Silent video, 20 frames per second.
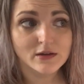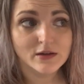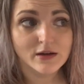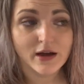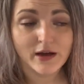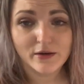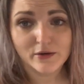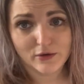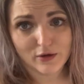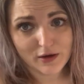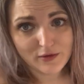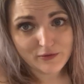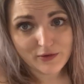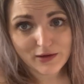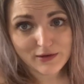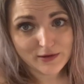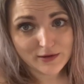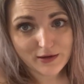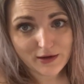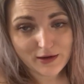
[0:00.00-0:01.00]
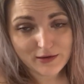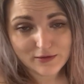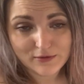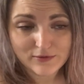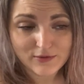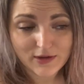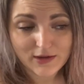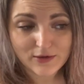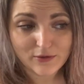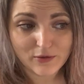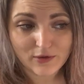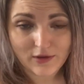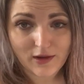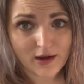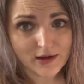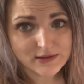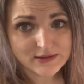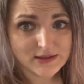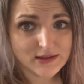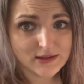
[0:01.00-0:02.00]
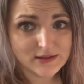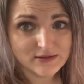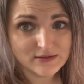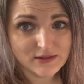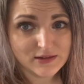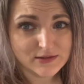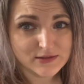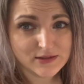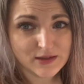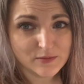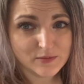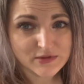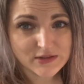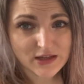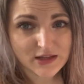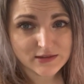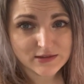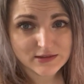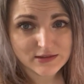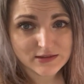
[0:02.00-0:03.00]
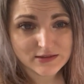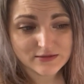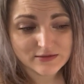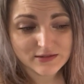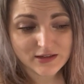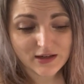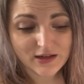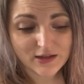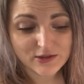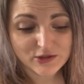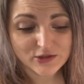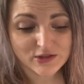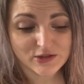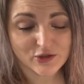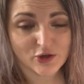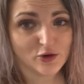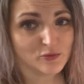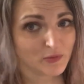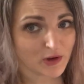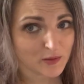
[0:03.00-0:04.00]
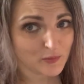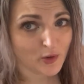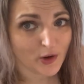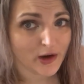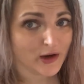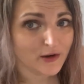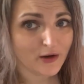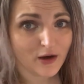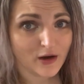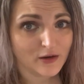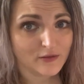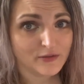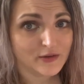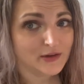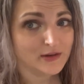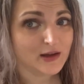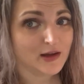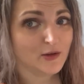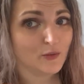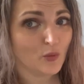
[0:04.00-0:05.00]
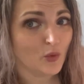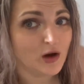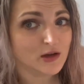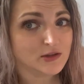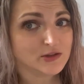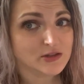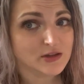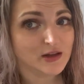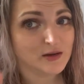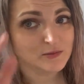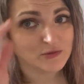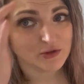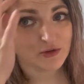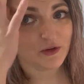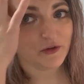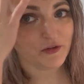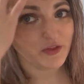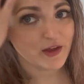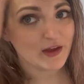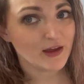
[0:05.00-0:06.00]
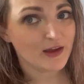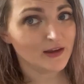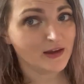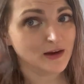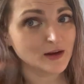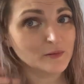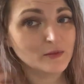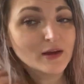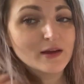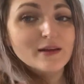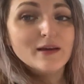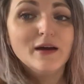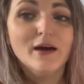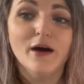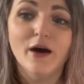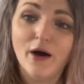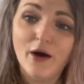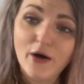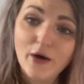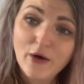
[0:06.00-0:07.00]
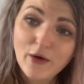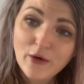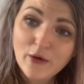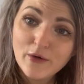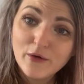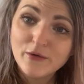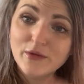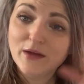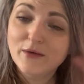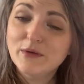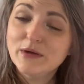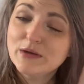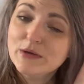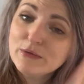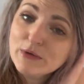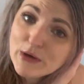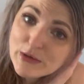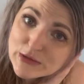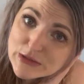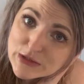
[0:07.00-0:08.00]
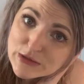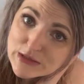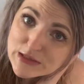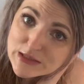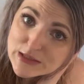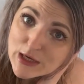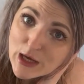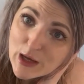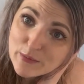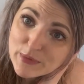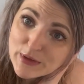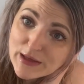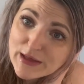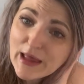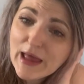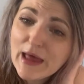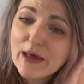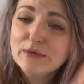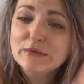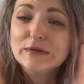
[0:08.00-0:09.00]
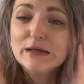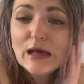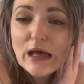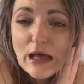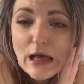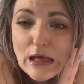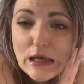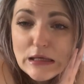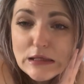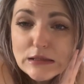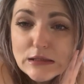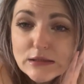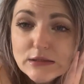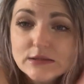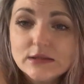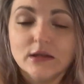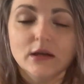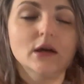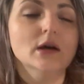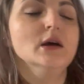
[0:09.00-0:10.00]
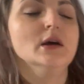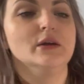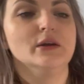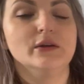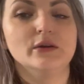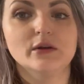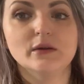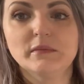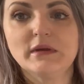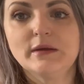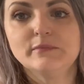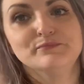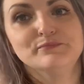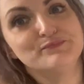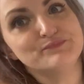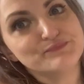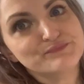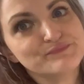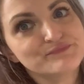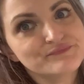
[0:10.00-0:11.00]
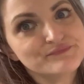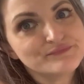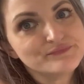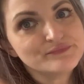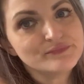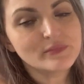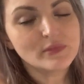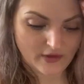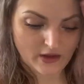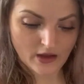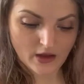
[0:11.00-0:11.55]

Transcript: I don't know, I find it kind of like relaxing in some sense that I just turn my brain off and like watch them do their thing, and I'm like, oh, they went grocery shopping, how nice. You know what I mean?